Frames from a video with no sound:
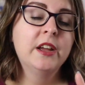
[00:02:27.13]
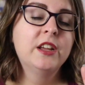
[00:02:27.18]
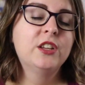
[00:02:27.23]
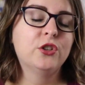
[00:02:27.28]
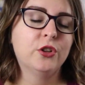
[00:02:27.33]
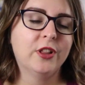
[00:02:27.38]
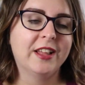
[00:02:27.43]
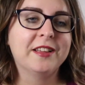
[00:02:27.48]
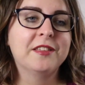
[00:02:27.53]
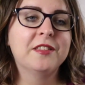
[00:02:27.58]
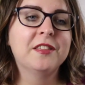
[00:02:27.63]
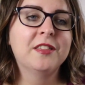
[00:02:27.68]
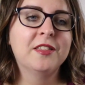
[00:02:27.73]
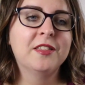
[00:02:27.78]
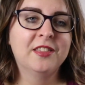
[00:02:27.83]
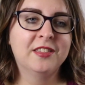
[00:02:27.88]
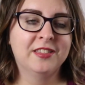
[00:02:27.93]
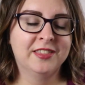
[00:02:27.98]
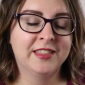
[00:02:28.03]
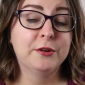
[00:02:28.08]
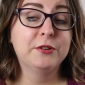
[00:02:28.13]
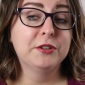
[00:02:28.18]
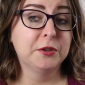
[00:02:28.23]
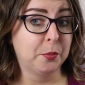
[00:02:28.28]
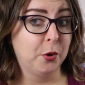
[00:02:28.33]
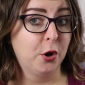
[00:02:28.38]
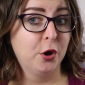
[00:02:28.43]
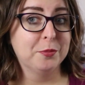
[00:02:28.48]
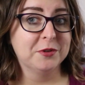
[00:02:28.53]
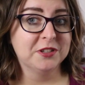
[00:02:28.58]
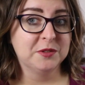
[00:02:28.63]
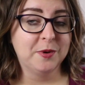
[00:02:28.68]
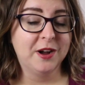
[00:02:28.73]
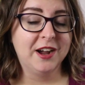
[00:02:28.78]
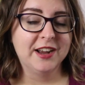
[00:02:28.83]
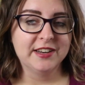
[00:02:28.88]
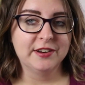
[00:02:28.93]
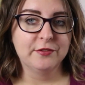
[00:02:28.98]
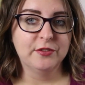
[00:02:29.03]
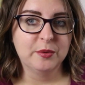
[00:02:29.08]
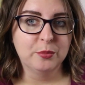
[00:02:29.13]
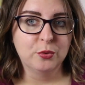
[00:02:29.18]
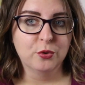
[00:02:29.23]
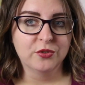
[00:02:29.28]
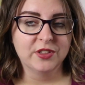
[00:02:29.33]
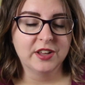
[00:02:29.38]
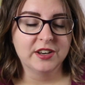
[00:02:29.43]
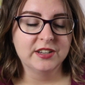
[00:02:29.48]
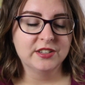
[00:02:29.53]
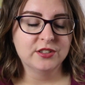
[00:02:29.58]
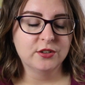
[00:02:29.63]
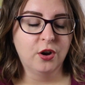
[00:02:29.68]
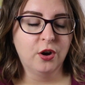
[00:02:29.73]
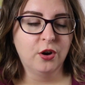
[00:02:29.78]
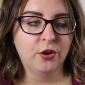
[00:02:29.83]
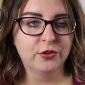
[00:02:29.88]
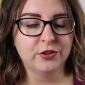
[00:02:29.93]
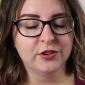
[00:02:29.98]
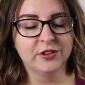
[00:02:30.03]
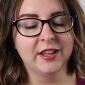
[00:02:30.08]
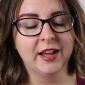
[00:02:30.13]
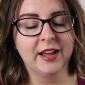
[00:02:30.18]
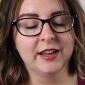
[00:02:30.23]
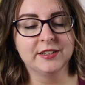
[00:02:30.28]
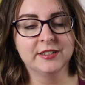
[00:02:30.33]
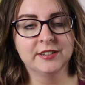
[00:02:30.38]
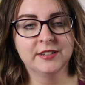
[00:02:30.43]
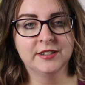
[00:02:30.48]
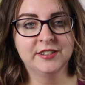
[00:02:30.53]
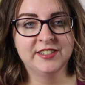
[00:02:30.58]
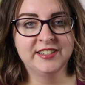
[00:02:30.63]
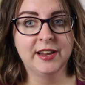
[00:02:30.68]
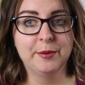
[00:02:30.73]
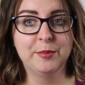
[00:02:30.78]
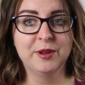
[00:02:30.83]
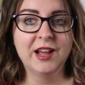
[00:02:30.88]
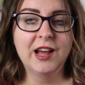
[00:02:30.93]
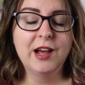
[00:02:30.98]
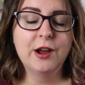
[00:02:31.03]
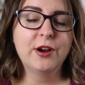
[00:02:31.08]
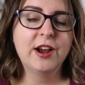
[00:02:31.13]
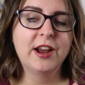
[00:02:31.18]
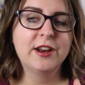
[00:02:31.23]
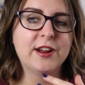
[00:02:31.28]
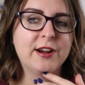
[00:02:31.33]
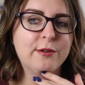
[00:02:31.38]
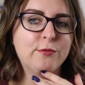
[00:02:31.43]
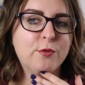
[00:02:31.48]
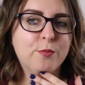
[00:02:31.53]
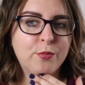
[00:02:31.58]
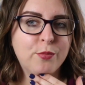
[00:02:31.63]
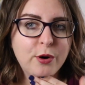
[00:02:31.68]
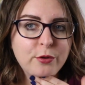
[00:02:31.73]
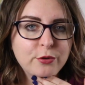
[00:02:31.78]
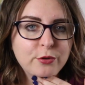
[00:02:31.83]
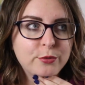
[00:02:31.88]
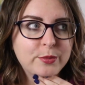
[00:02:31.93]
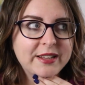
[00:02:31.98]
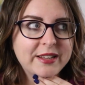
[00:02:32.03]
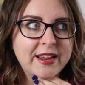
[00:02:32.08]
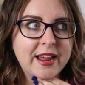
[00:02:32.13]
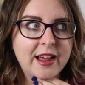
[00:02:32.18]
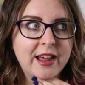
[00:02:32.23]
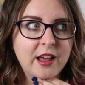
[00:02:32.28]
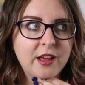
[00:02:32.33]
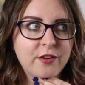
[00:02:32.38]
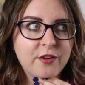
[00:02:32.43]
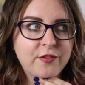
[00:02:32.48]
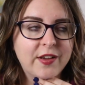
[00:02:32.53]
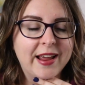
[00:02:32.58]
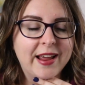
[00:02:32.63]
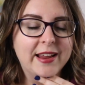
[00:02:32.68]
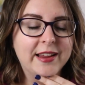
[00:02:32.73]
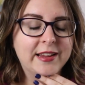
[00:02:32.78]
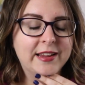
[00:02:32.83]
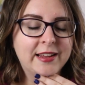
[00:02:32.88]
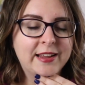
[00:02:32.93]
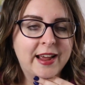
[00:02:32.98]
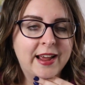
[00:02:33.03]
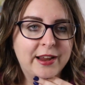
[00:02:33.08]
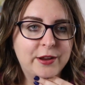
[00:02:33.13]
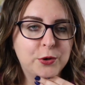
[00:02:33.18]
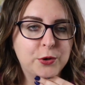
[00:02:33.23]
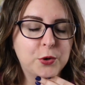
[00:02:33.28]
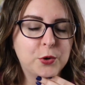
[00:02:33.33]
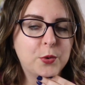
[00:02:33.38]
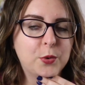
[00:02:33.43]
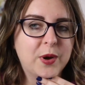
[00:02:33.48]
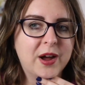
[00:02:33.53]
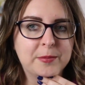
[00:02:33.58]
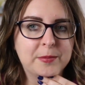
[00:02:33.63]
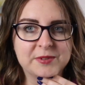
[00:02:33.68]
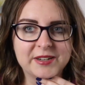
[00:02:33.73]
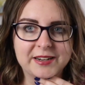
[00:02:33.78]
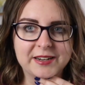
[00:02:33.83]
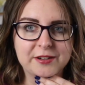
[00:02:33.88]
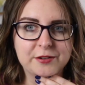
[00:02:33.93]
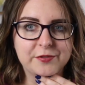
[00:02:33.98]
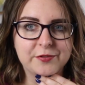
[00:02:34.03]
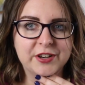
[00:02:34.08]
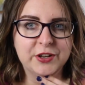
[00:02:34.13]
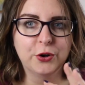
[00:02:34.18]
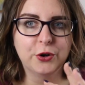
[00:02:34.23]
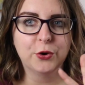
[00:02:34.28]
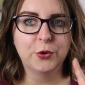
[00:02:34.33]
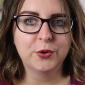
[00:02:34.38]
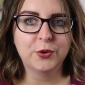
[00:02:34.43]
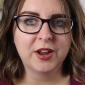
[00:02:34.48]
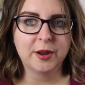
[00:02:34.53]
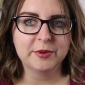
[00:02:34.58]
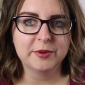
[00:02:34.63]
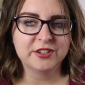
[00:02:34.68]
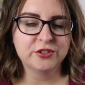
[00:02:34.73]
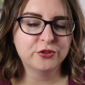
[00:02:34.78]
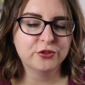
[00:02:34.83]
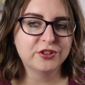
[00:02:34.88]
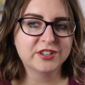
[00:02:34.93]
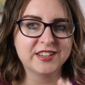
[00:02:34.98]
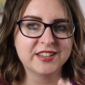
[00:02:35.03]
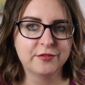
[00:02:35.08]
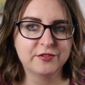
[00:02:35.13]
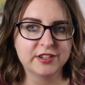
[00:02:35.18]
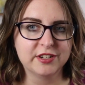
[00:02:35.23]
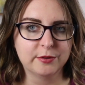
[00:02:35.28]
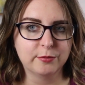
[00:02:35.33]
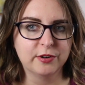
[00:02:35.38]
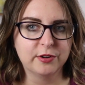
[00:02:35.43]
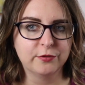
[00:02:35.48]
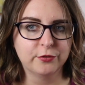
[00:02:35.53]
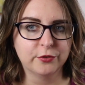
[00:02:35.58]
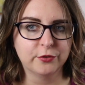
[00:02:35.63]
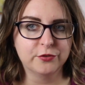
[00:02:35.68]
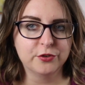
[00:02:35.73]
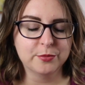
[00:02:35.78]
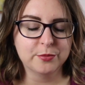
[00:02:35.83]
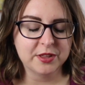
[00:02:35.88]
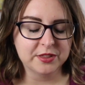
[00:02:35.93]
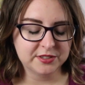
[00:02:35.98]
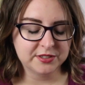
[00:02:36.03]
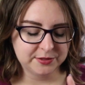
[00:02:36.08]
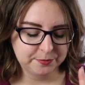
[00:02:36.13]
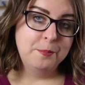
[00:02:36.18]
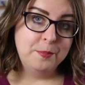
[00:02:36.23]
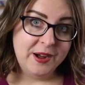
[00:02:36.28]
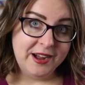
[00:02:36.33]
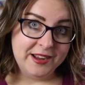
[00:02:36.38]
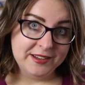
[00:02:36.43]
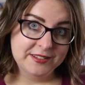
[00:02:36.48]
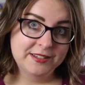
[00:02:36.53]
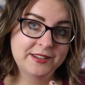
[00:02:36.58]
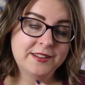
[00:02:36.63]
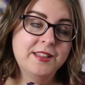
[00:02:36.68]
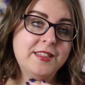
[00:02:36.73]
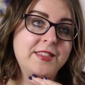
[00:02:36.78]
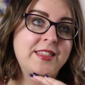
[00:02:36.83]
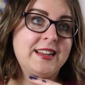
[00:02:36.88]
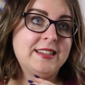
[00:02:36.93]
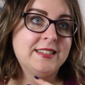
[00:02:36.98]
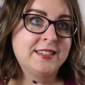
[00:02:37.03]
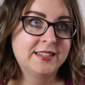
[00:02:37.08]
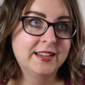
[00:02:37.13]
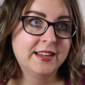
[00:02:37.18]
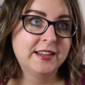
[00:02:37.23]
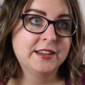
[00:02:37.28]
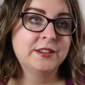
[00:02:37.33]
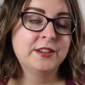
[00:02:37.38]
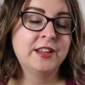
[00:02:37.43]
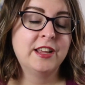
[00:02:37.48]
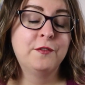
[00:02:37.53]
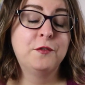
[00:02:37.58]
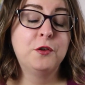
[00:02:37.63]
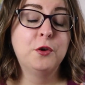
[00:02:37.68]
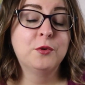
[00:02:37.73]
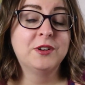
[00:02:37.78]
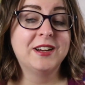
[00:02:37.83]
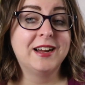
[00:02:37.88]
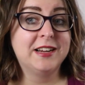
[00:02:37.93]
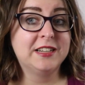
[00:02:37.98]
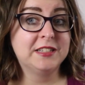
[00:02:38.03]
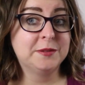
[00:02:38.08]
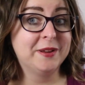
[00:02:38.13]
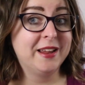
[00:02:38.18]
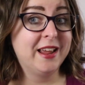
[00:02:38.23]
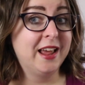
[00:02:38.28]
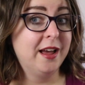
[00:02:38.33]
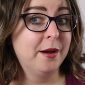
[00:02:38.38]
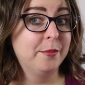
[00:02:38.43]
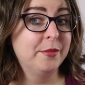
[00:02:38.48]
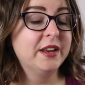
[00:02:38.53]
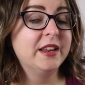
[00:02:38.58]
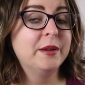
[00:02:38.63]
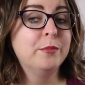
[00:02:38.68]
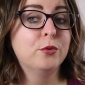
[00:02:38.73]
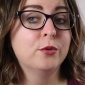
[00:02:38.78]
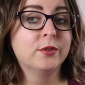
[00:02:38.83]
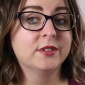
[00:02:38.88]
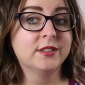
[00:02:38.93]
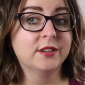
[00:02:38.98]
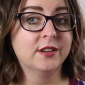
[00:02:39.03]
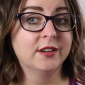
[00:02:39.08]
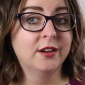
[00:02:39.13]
So like, there is a purpose behind every book that is on that TBR, and I will probably have a KU updated video coming soon because I haven't done one for a few months. But that said, if you were to ask me how many books